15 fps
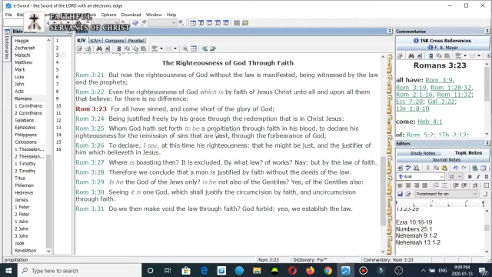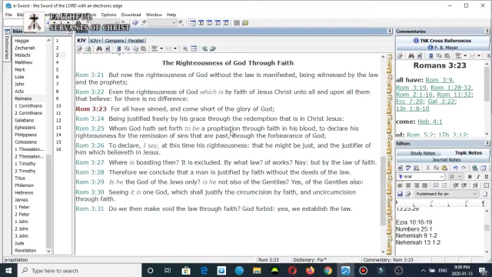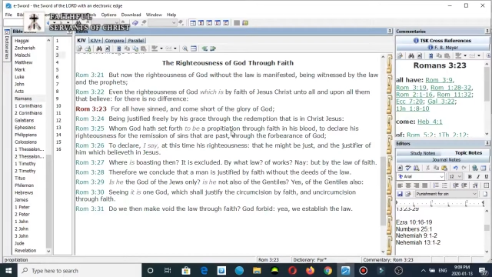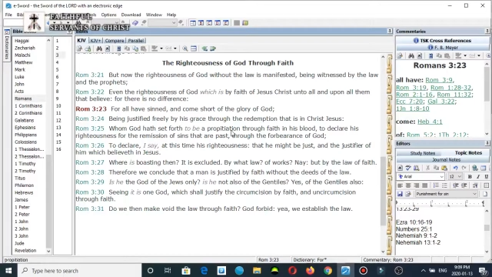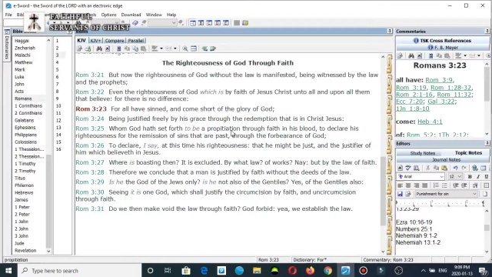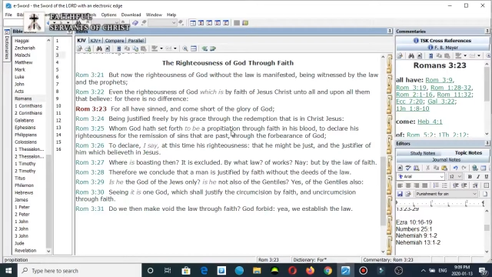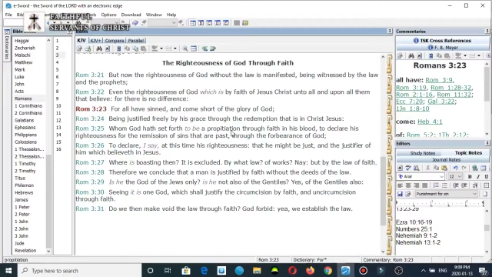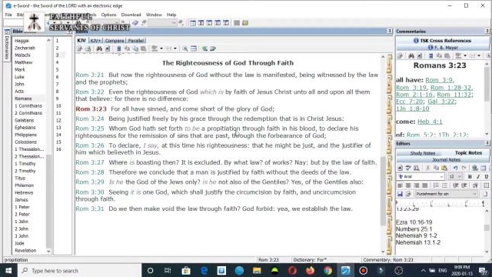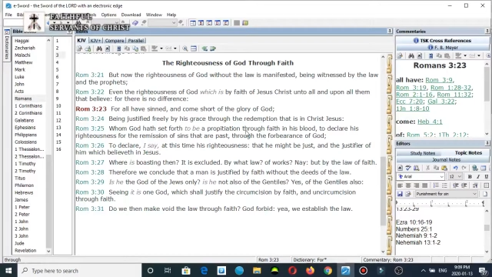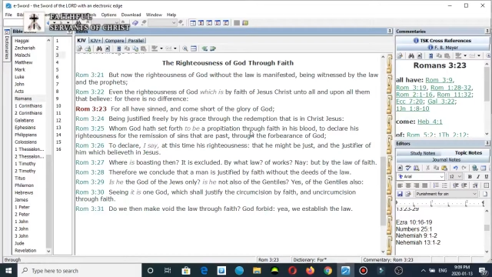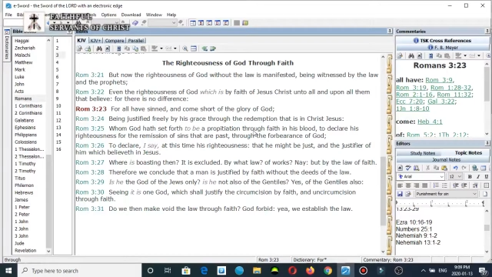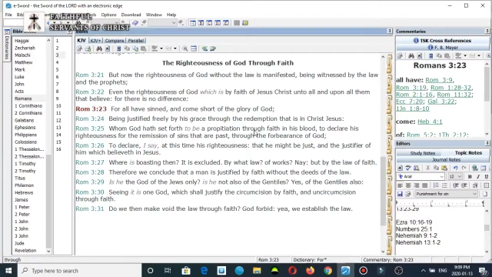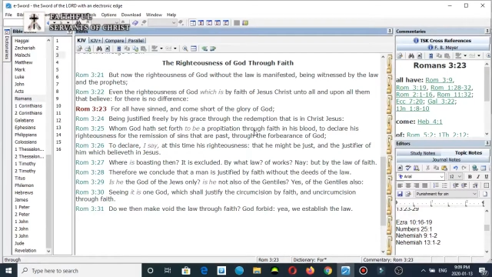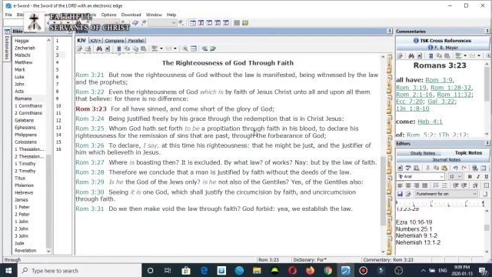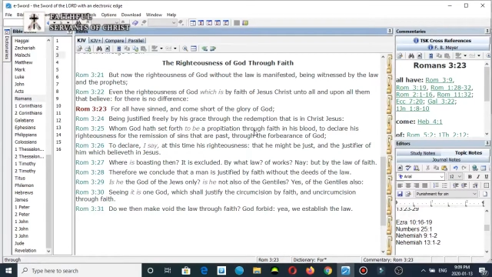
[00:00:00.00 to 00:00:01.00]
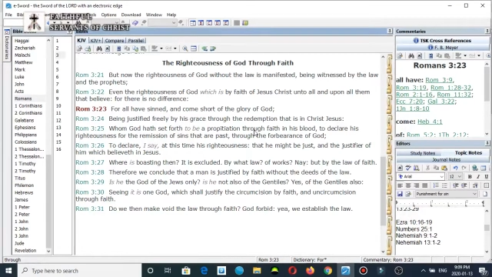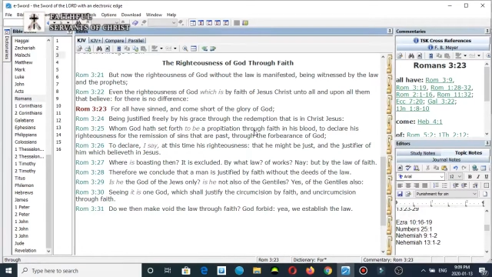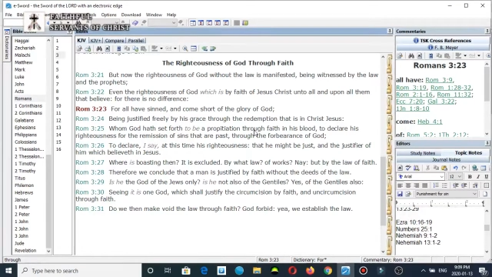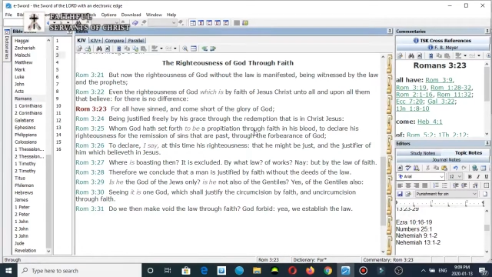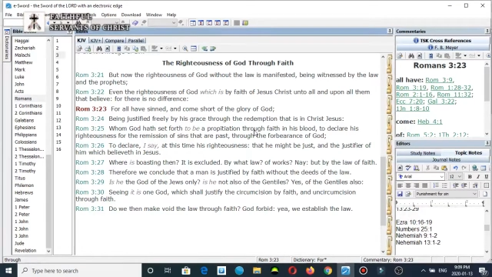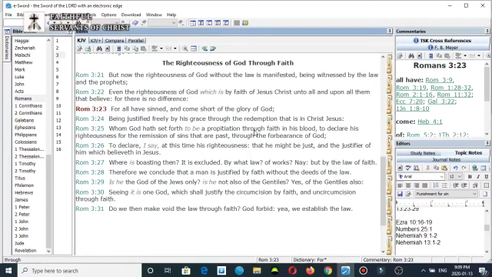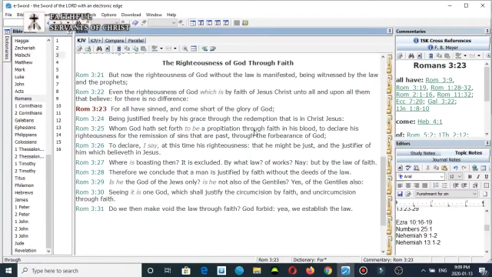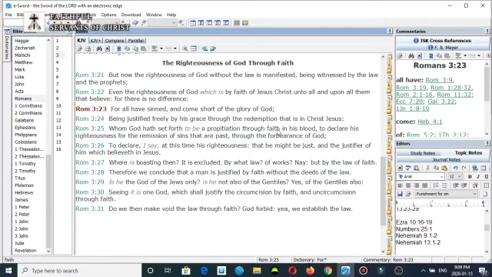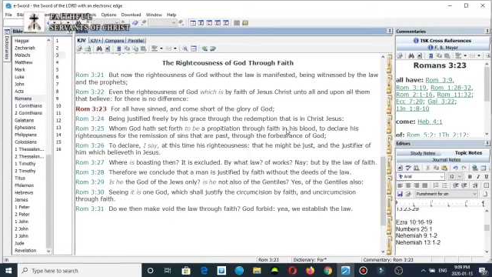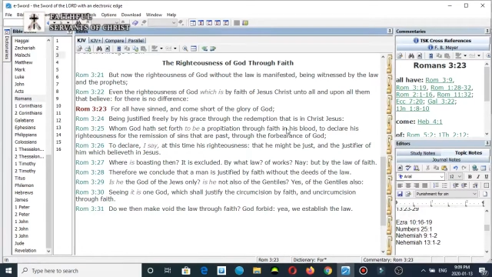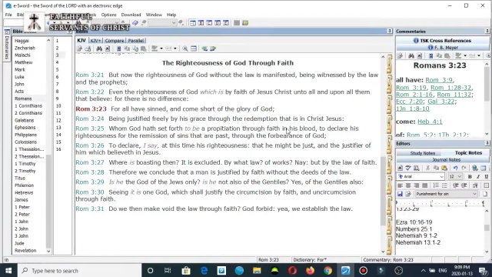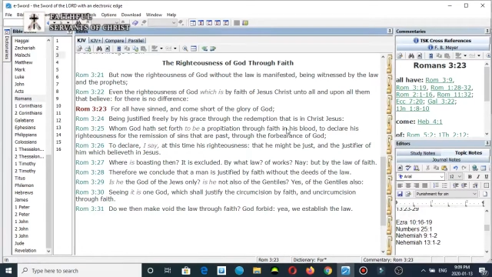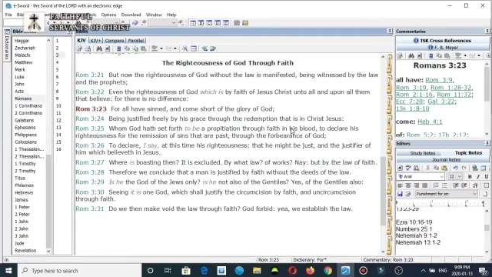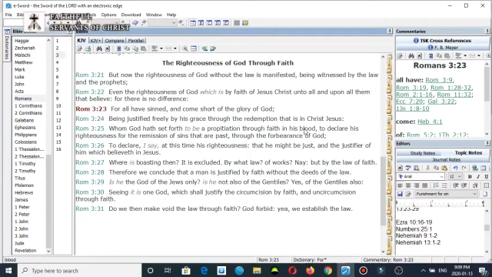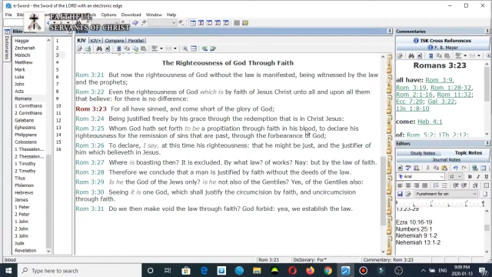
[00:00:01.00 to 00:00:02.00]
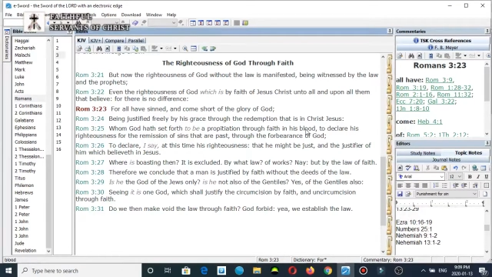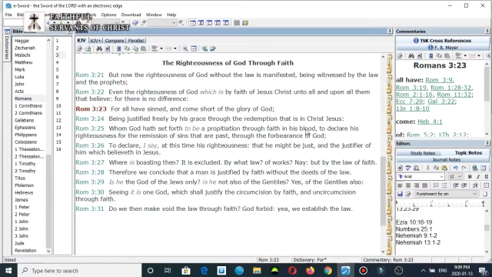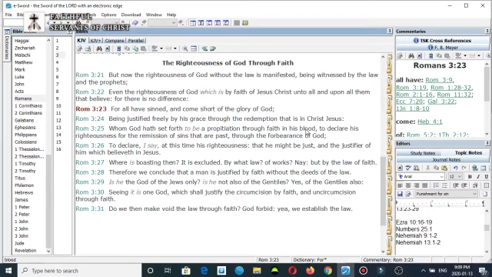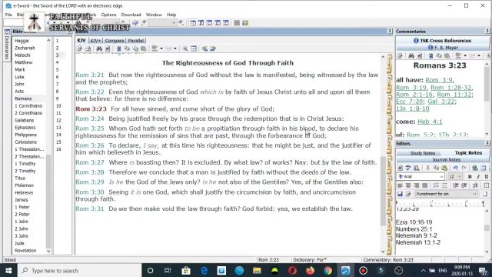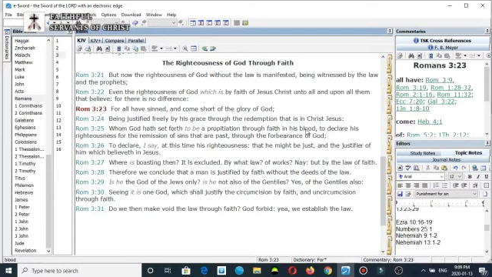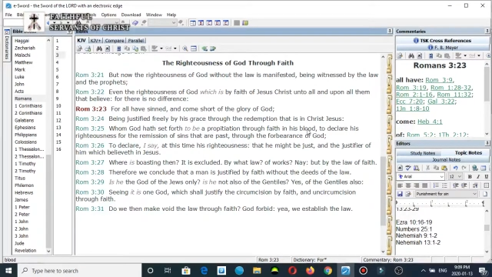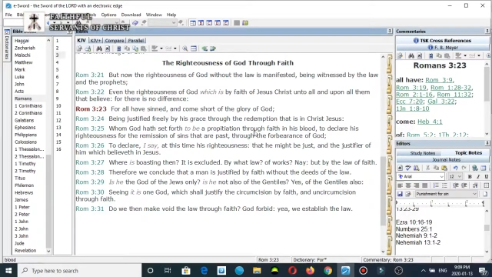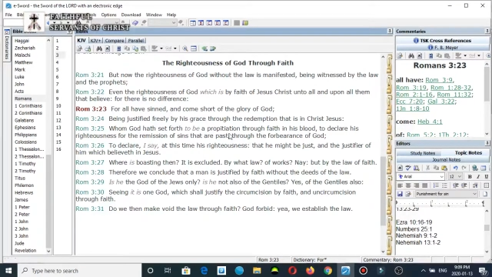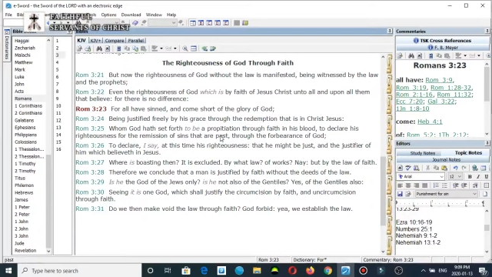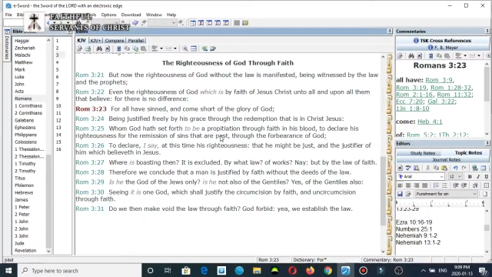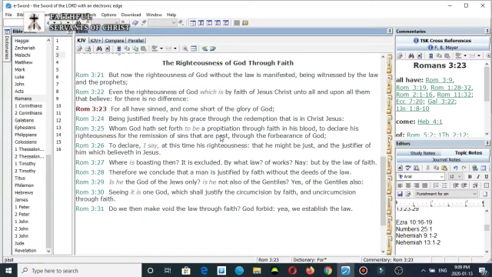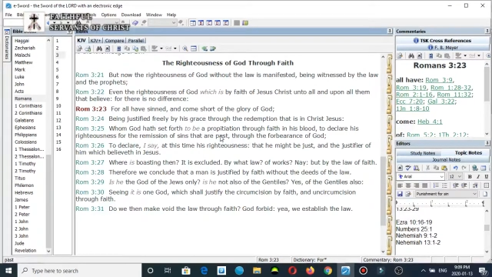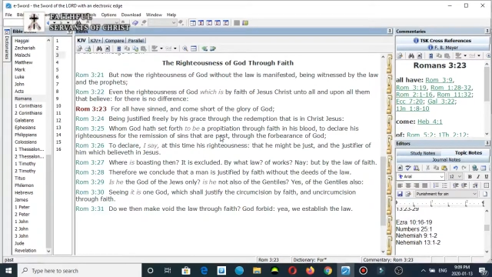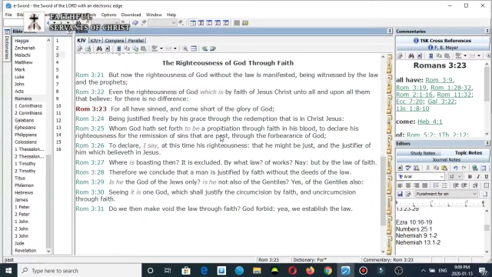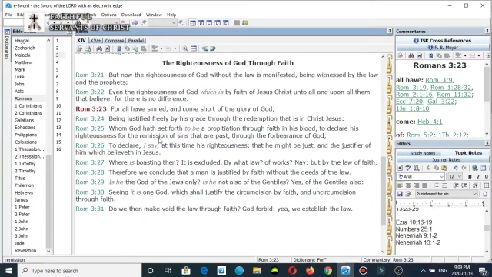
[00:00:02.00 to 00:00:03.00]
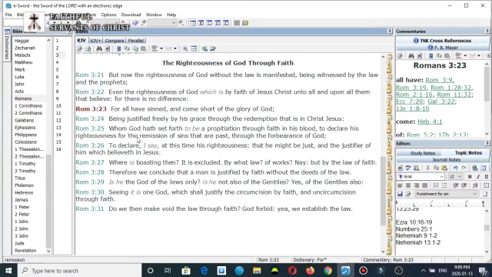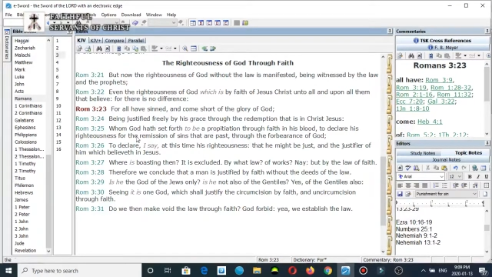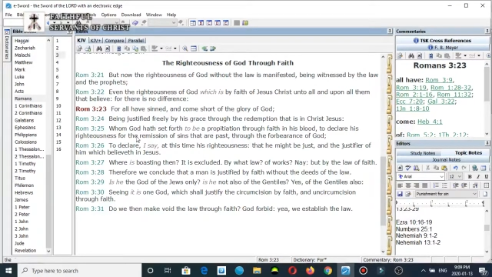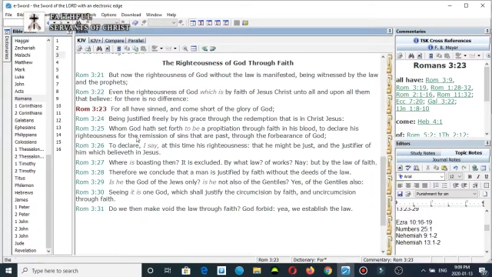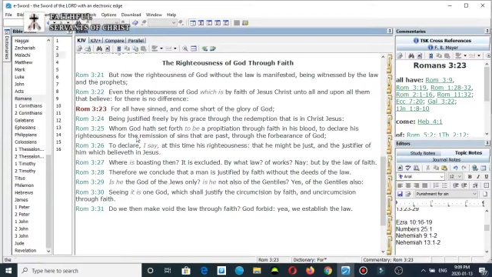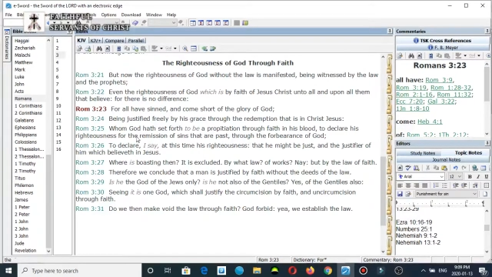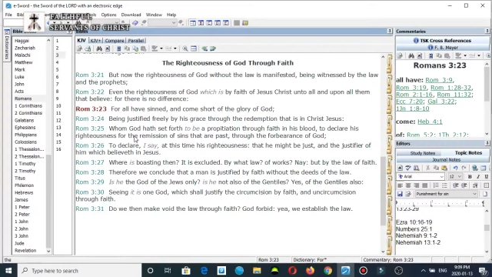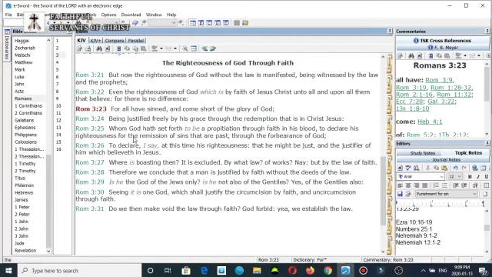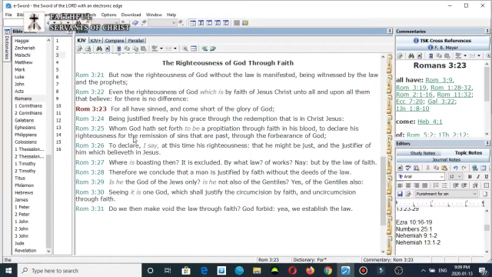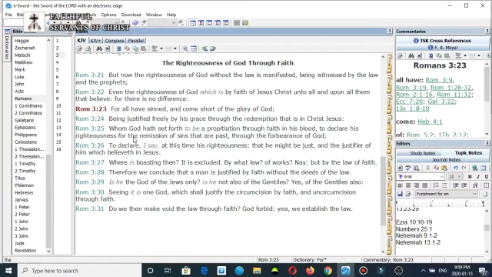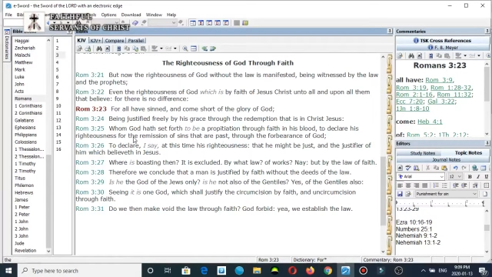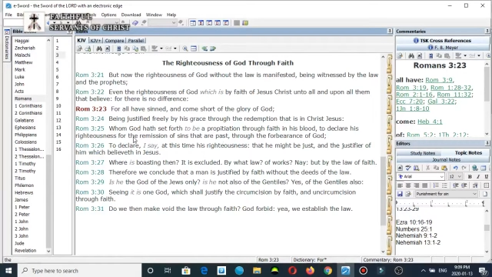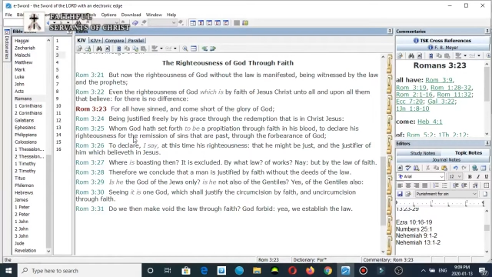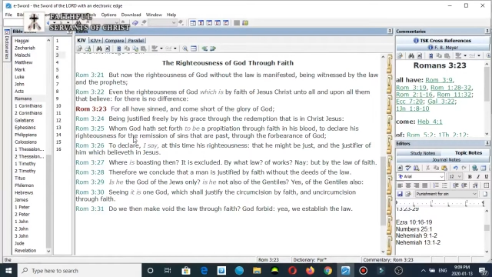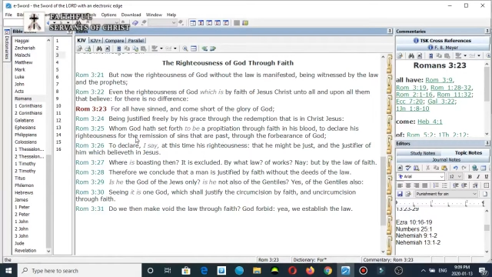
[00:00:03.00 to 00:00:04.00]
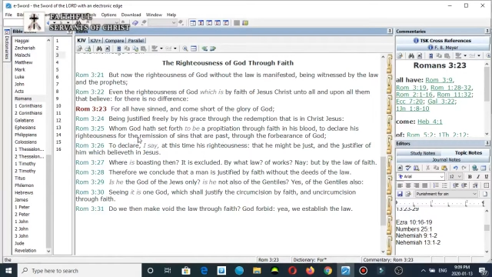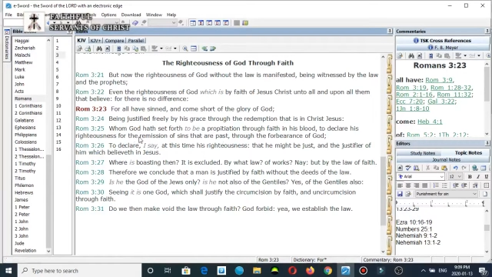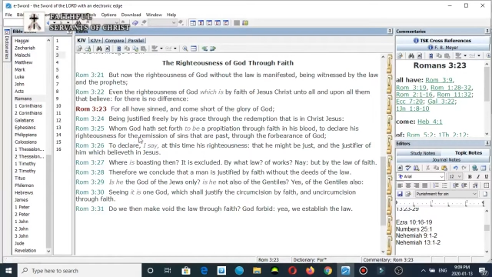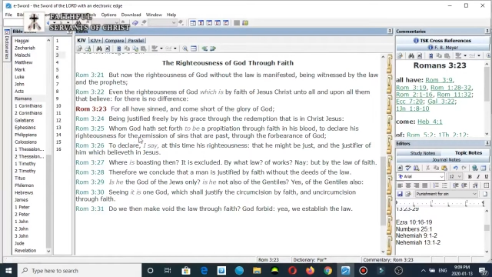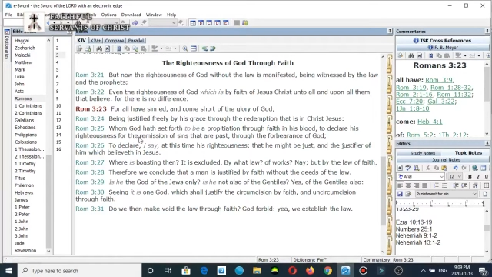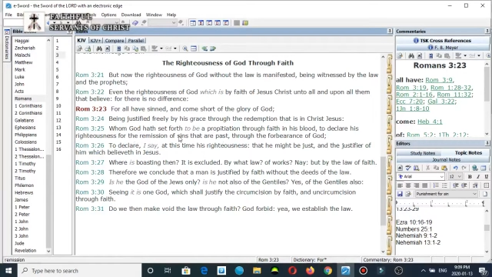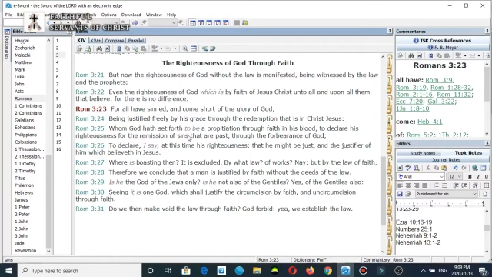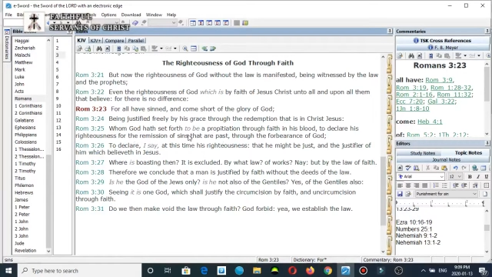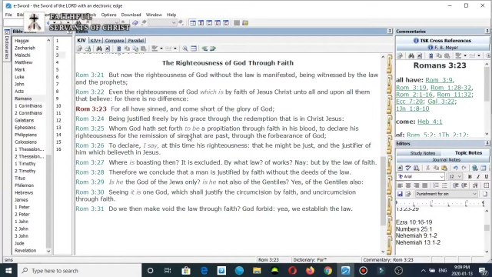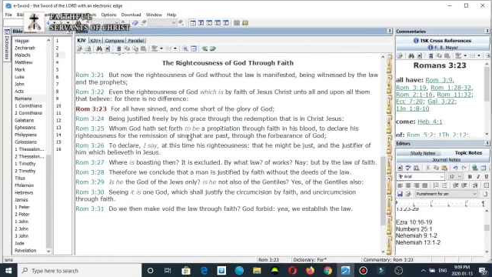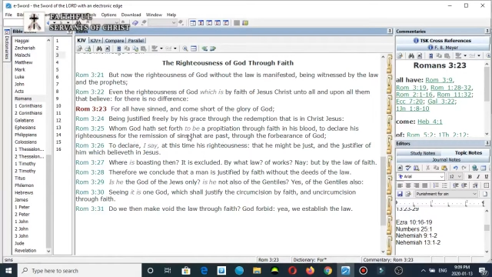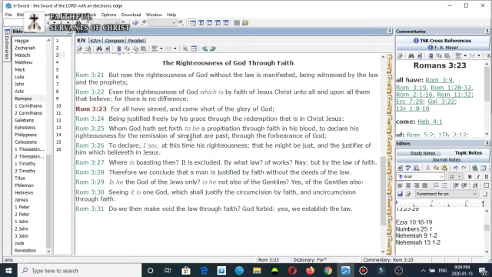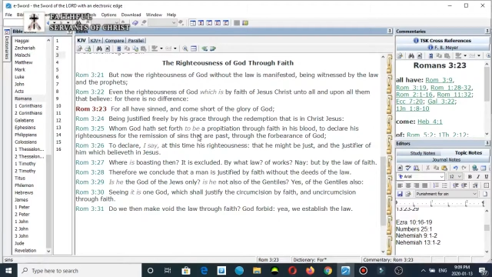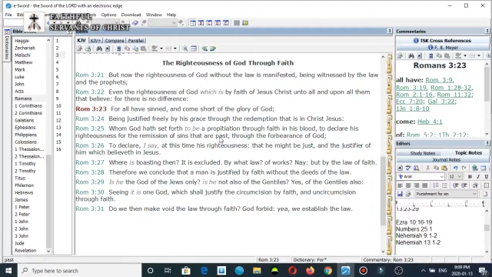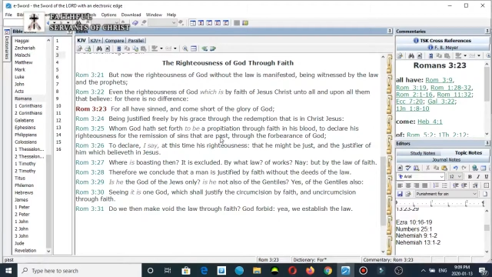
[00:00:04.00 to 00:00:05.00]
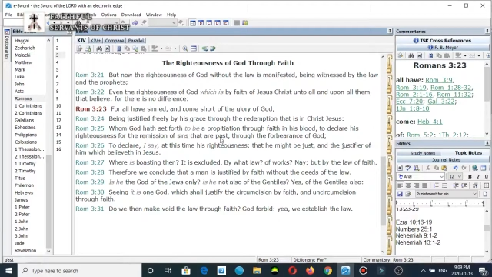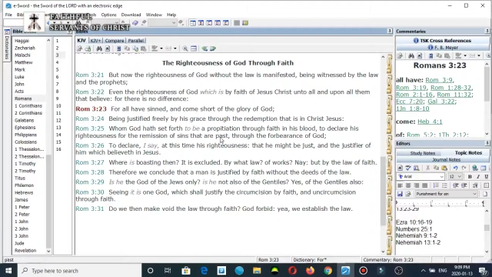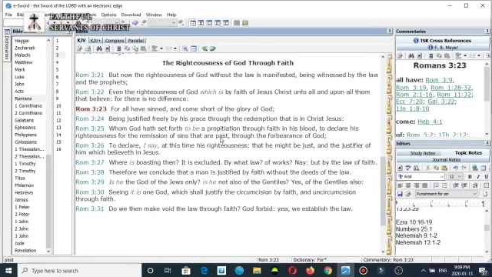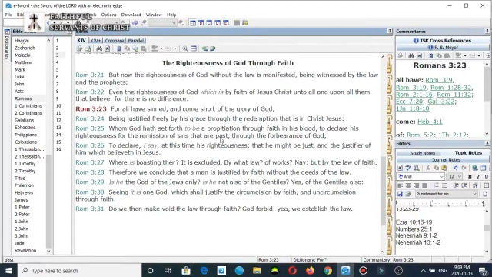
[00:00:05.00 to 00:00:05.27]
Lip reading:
Nobody's mouth can be seen.